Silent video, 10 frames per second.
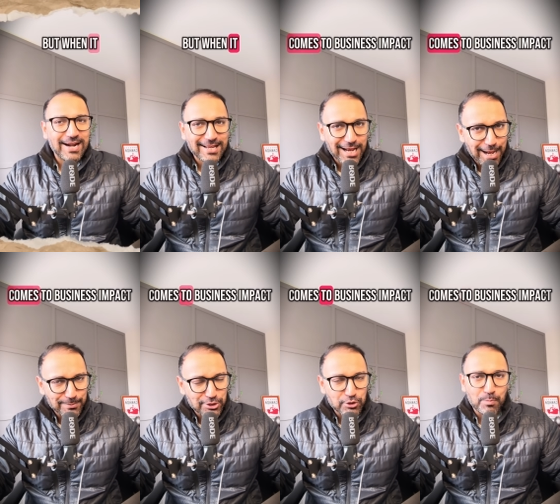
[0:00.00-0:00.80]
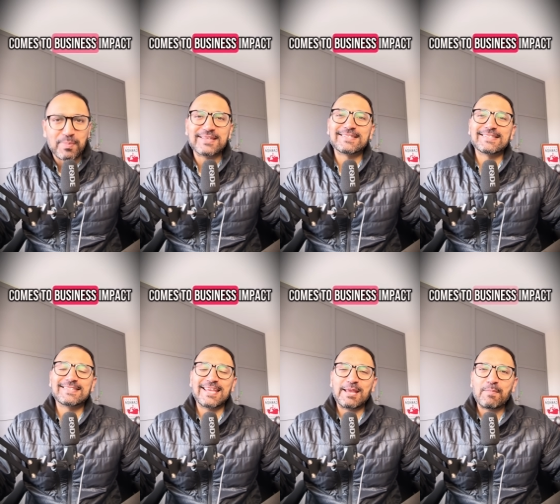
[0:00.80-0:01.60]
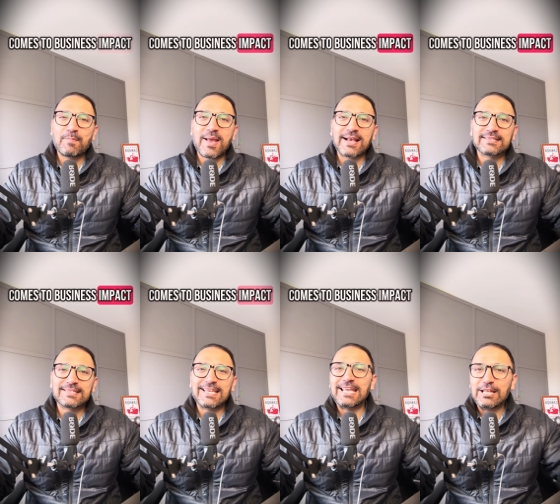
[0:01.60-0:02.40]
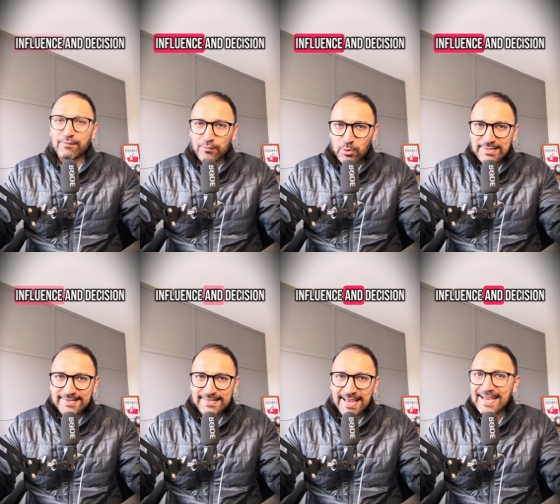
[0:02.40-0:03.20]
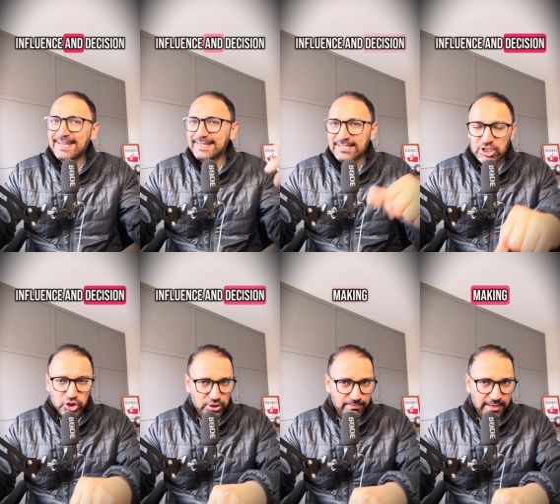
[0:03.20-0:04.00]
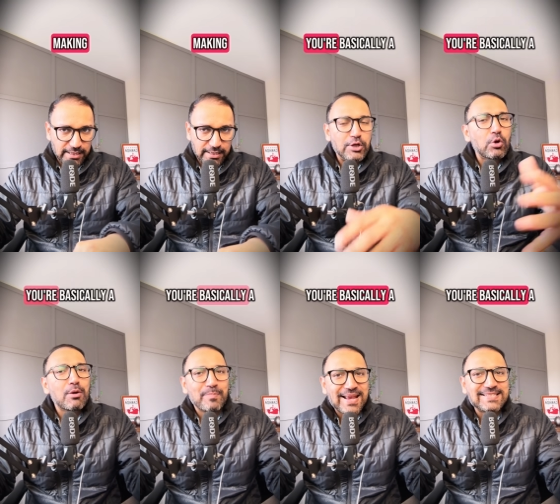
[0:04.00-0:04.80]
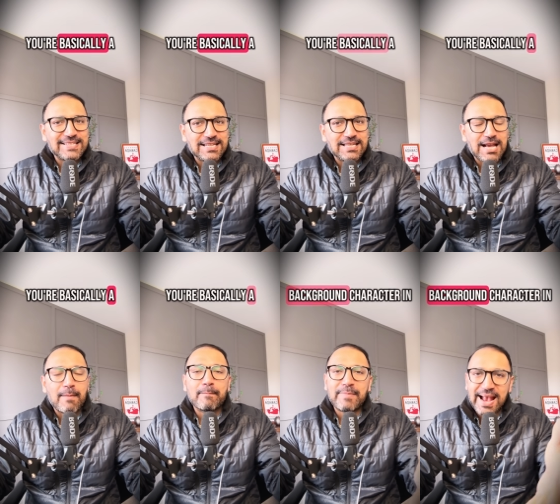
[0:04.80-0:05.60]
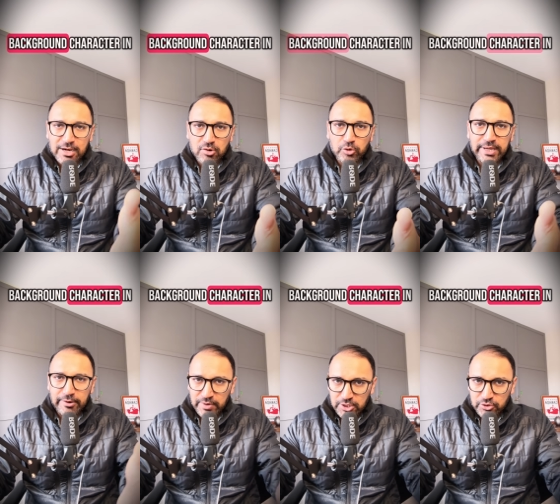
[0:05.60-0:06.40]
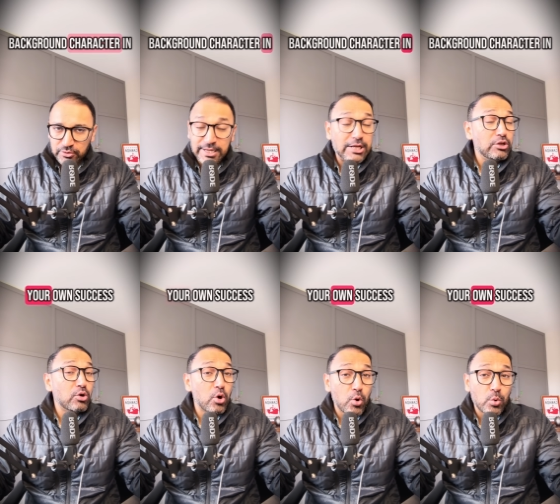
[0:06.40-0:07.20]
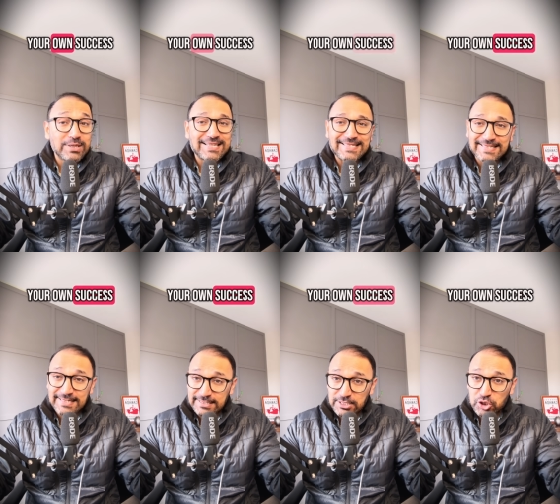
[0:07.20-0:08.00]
it comes to business impact, influence, and decision making. You're basically a background character in your own success